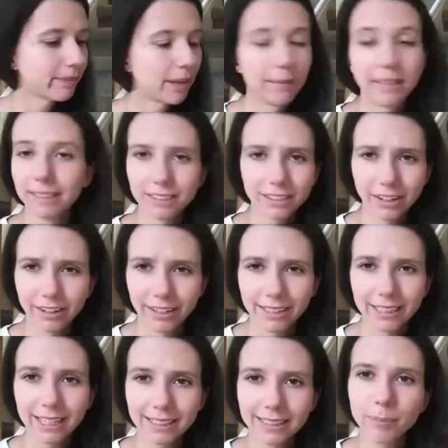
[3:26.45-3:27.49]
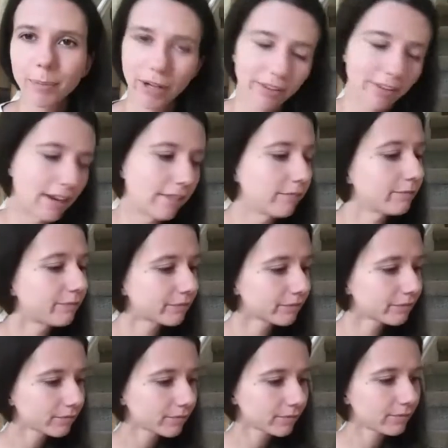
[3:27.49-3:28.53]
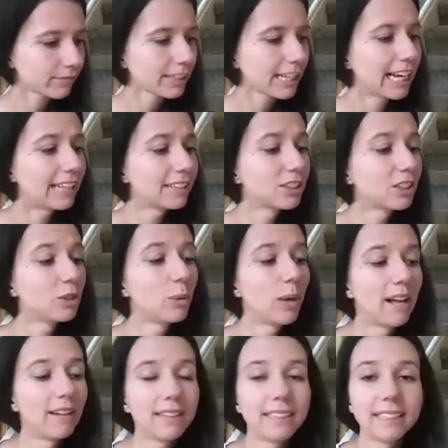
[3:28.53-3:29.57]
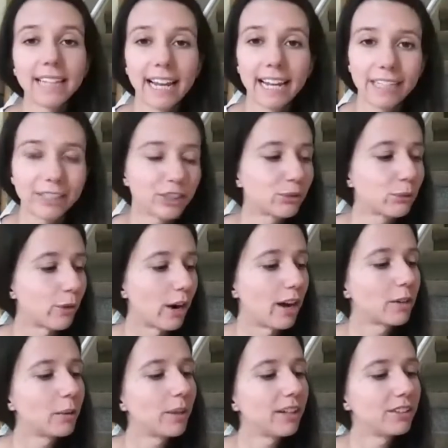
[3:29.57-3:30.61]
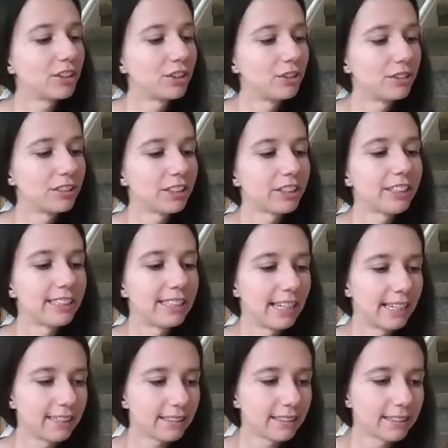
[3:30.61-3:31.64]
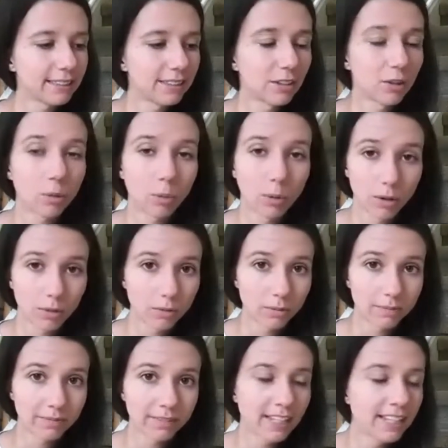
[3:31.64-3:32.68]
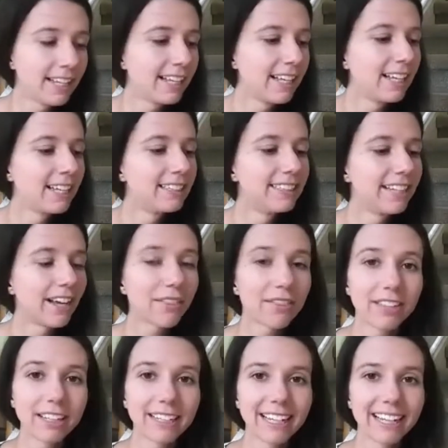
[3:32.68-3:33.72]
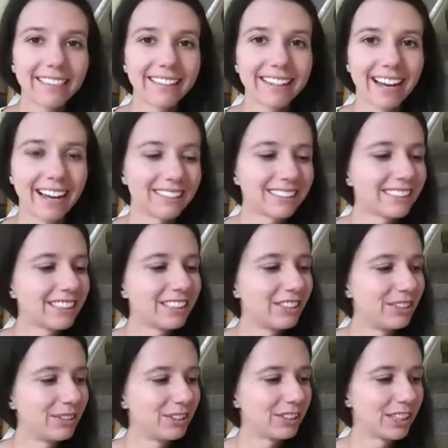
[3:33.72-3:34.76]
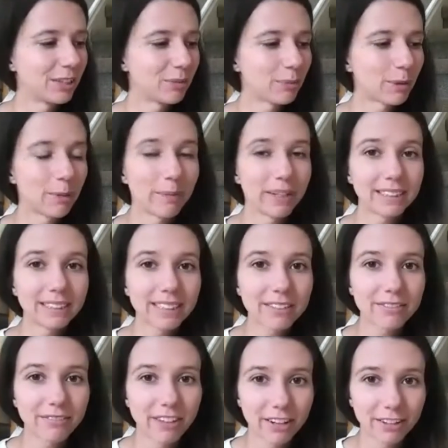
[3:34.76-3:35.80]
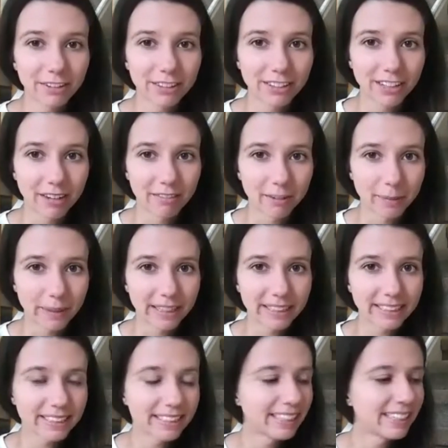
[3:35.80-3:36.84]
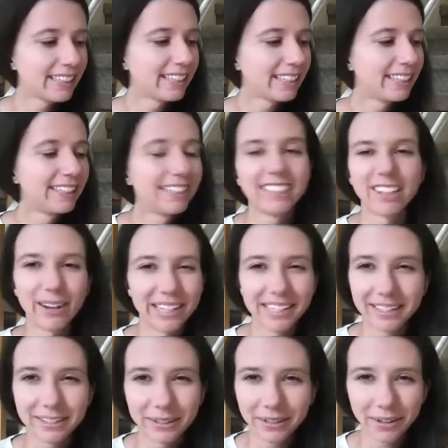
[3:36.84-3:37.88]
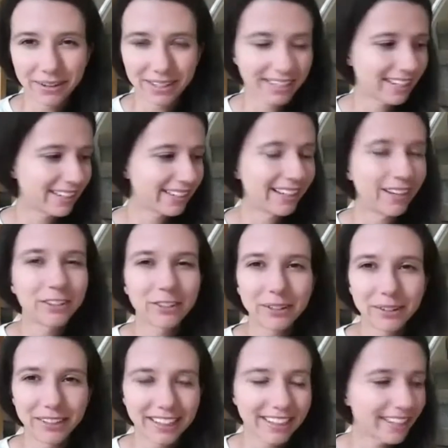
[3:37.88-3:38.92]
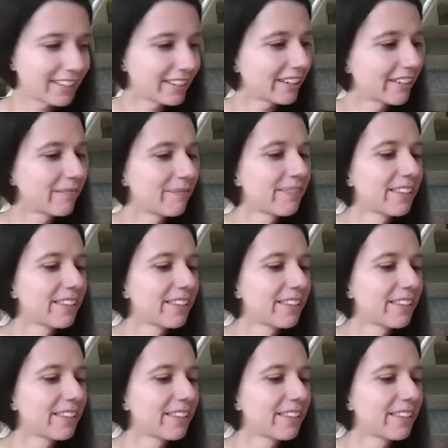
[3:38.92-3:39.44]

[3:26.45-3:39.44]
Next paragraph. As Llewellyn H. Rockwell Jr. states, quote, nothing in the Constitution permits the federal government. No, I didn't do yoga yet. I'll do yoga later.